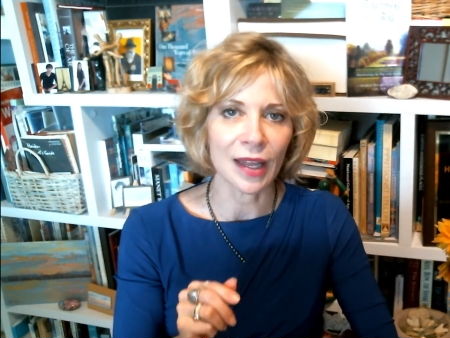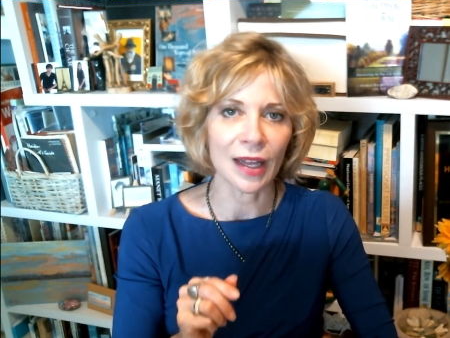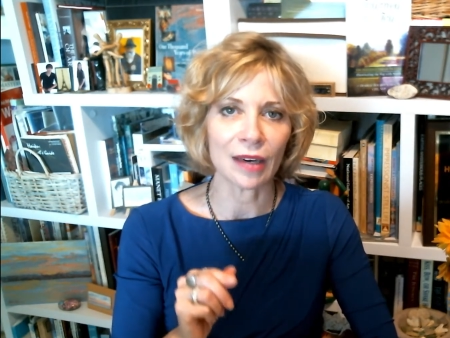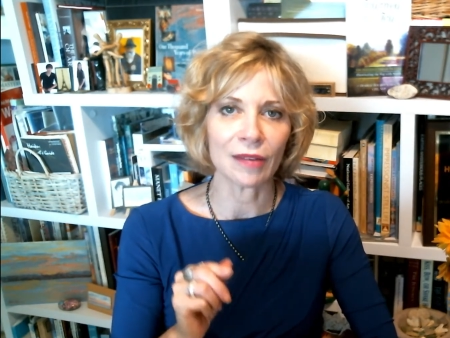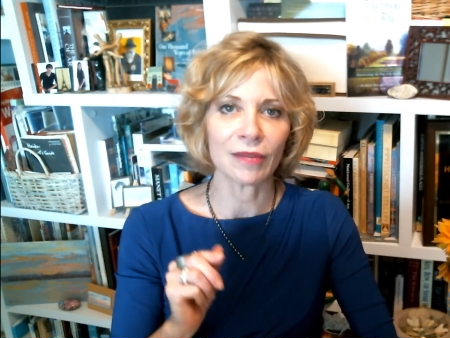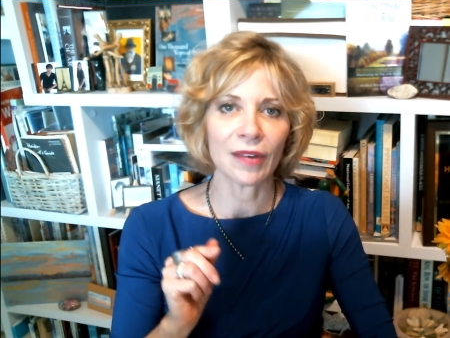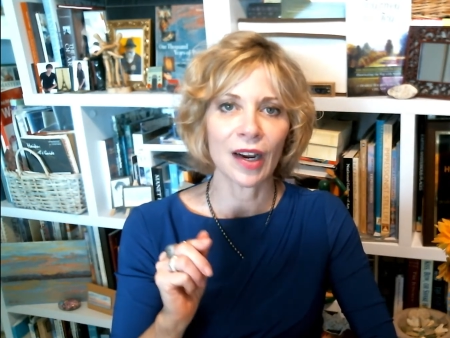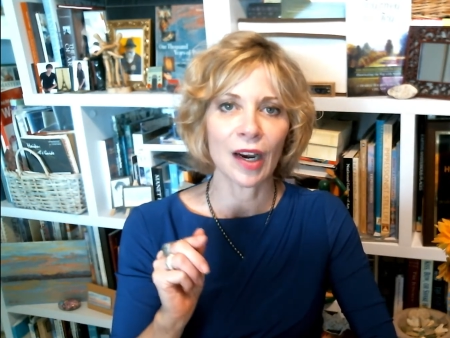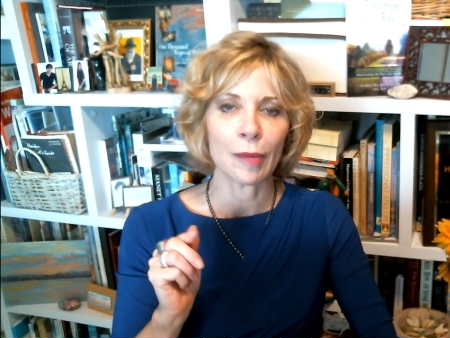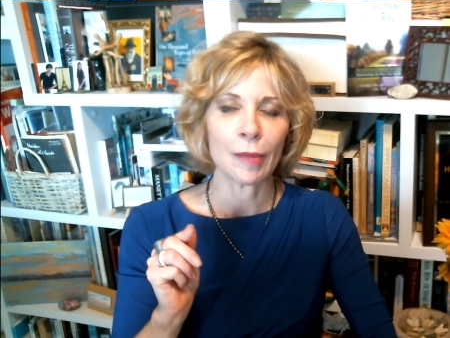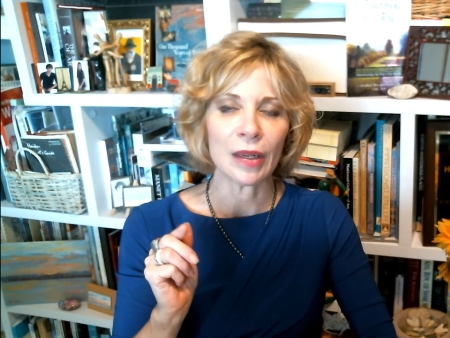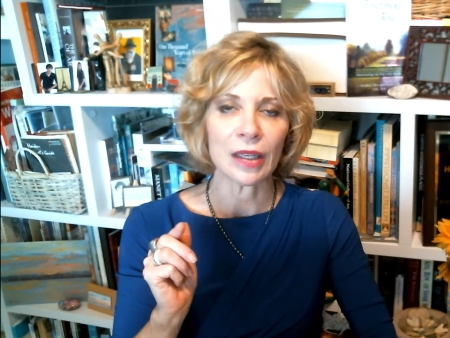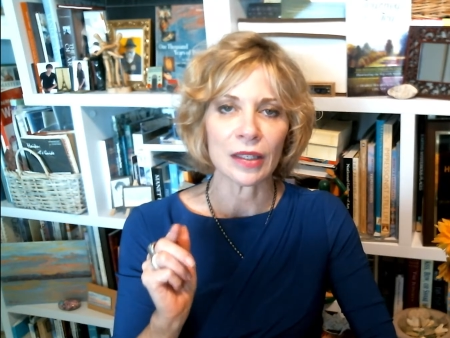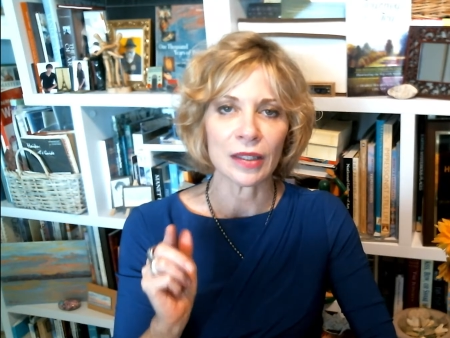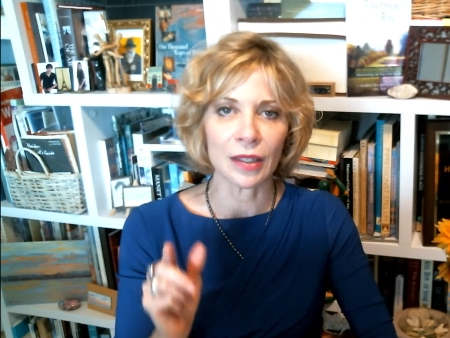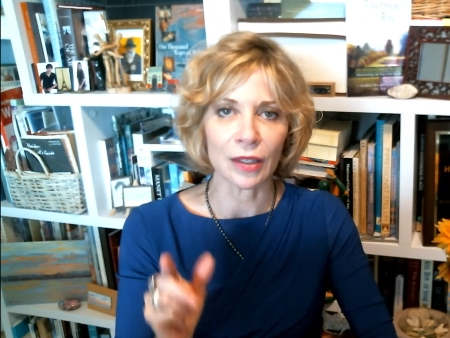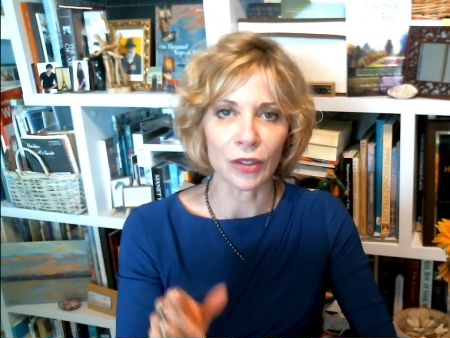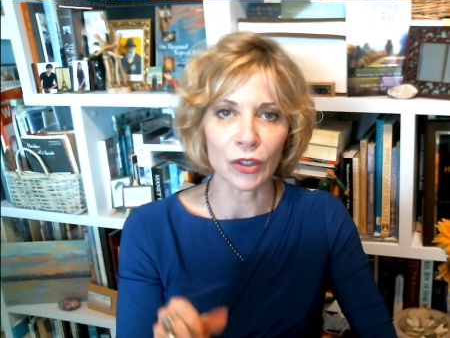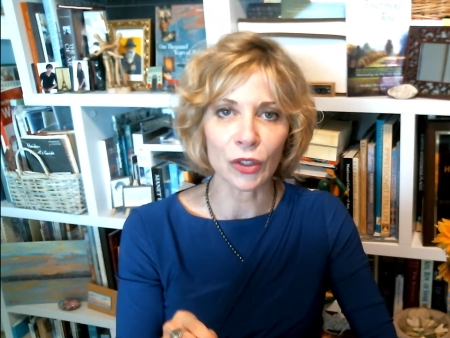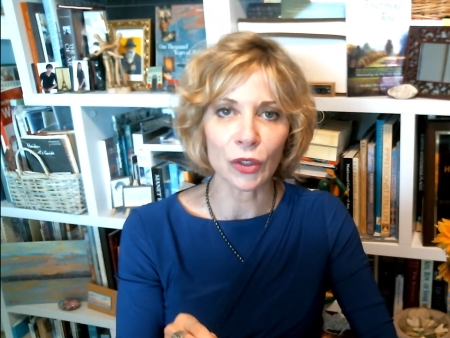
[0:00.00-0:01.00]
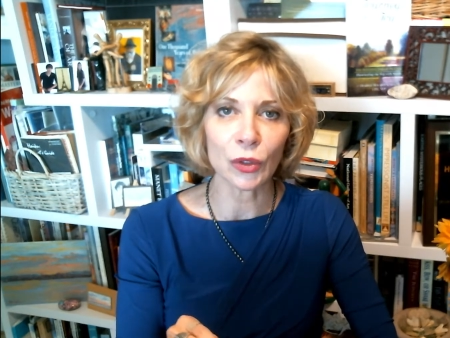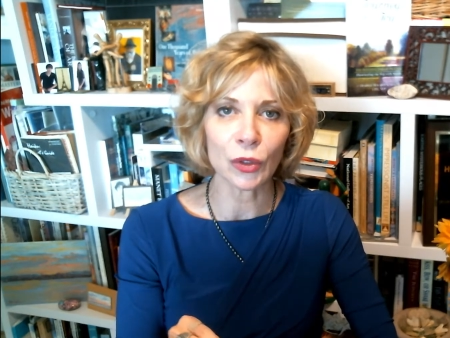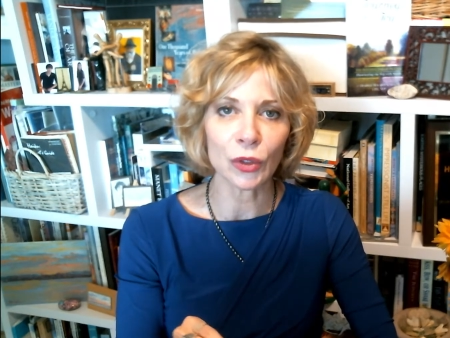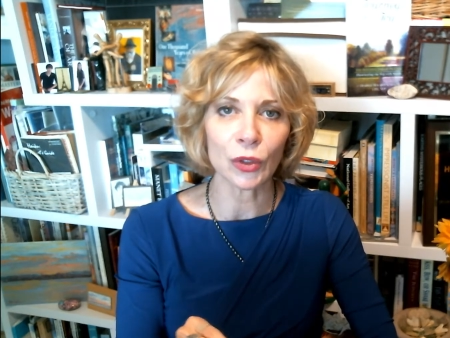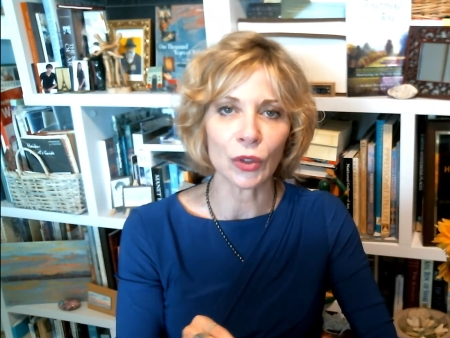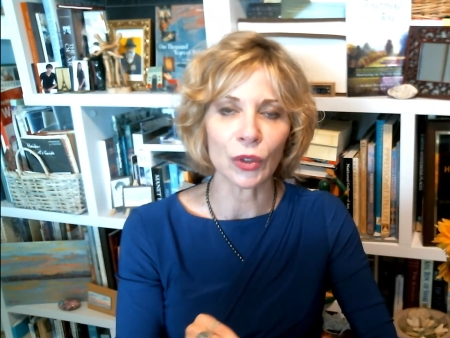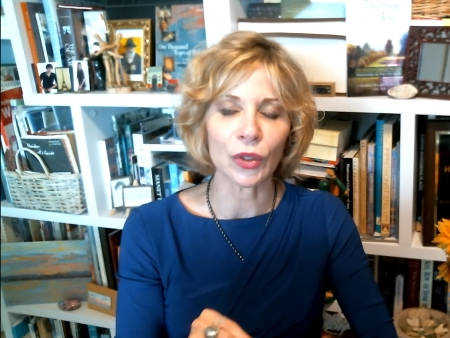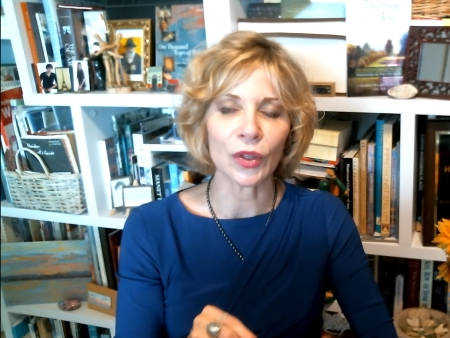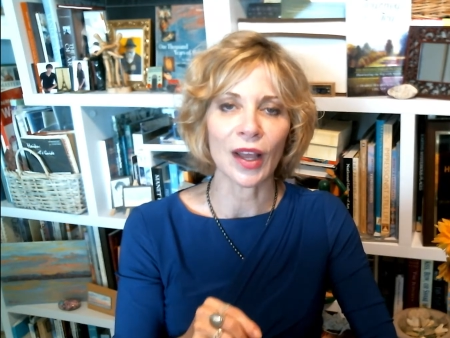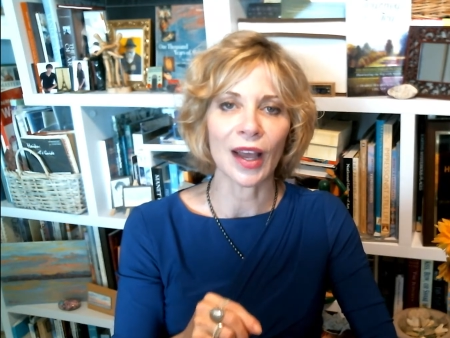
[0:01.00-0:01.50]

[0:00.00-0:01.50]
that environment's the school,